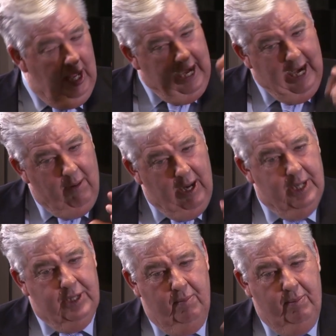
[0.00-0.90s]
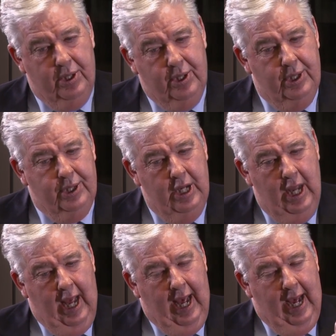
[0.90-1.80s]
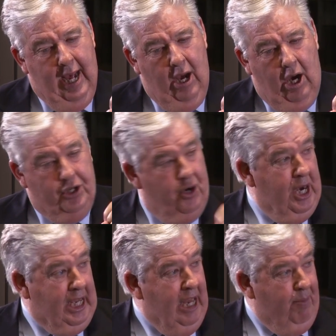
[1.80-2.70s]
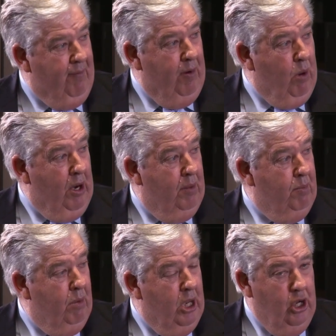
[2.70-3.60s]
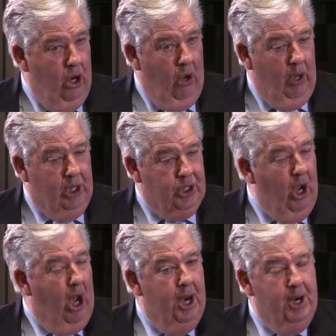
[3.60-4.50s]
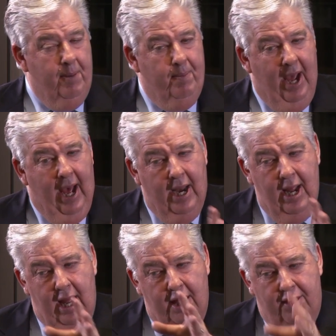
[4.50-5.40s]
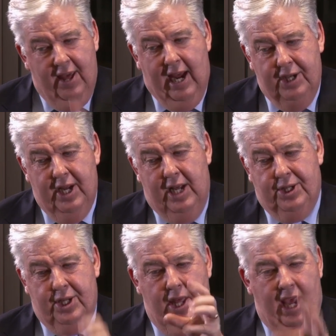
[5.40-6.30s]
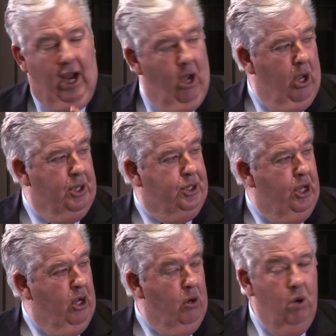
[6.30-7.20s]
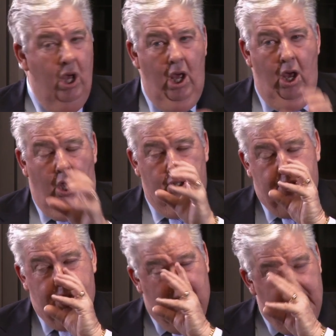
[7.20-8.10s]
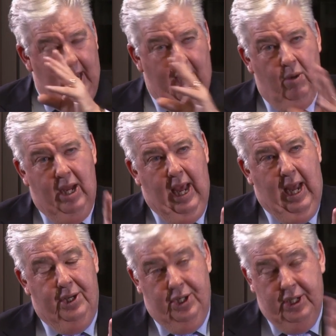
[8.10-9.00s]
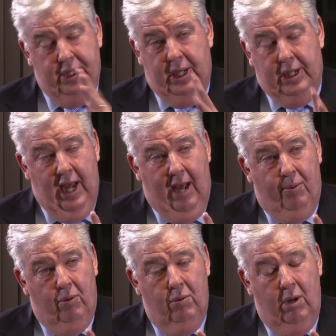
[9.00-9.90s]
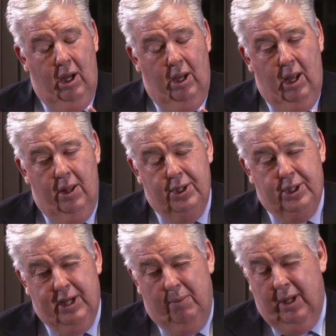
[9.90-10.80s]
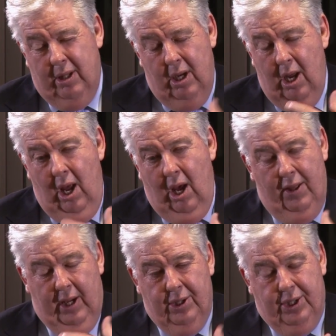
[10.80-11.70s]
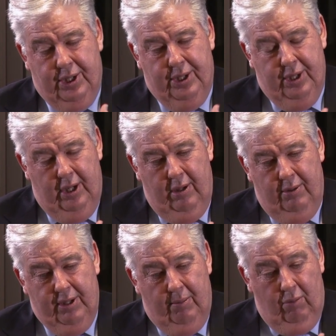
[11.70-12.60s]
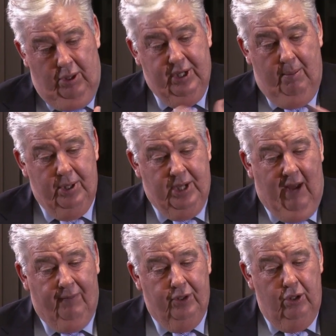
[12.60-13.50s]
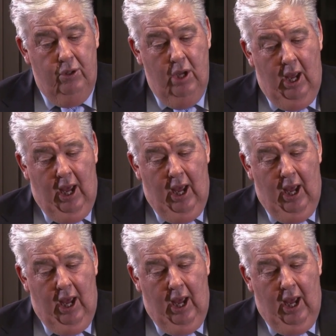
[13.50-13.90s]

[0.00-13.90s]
areas and business. I try to keep every one of them, excited about their desks, their clientele. On Sunday, we had, just as an example, and this is something that I think is just what some of the staff do,